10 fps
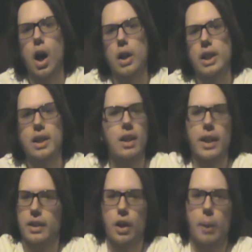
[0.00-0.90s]
did
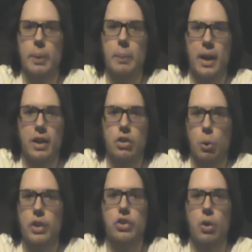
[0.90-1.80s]
like the Army Men in
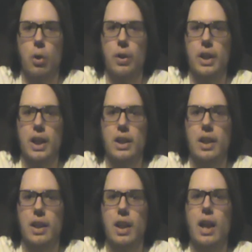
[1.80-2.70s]
Toy Story. He
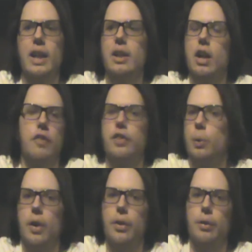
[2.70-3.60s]
did like a few
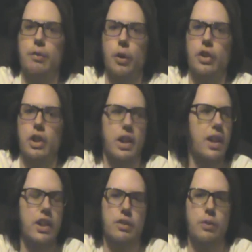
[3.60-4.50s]
other he did
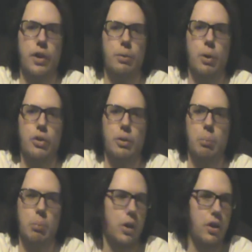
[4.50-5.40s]
lots of voice roles
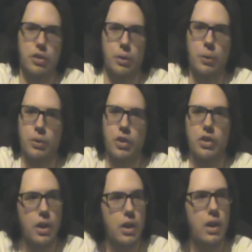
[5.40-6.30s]
in cartoons. They
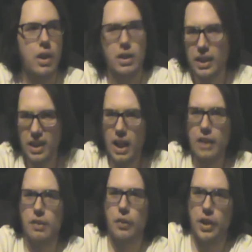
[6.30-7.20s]
did
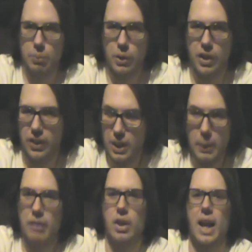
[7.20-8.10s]
lots of voice roles. I think he might
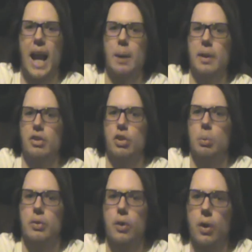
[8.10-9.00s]
have done an anime or 2
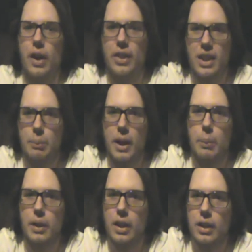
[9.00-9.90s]
before. I think he might have
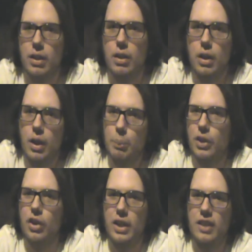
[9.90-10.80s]
been like a
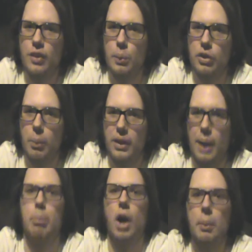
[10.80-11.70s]
Miyazaki film or something.
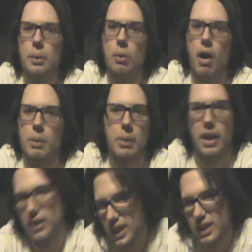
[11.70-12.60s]
I'm probably wrong, but I
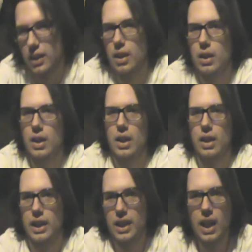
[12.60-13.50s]
think he did
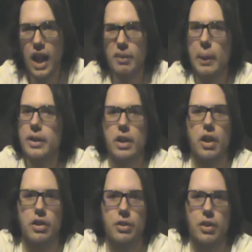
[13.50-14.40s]
a lot of American
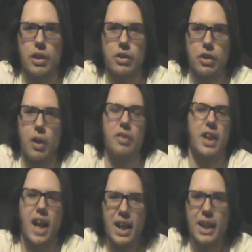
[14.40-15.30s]
cartoons at least. So if they
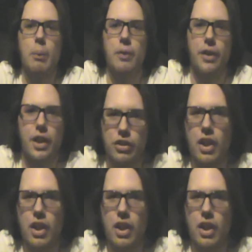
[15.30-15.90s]
got him for this,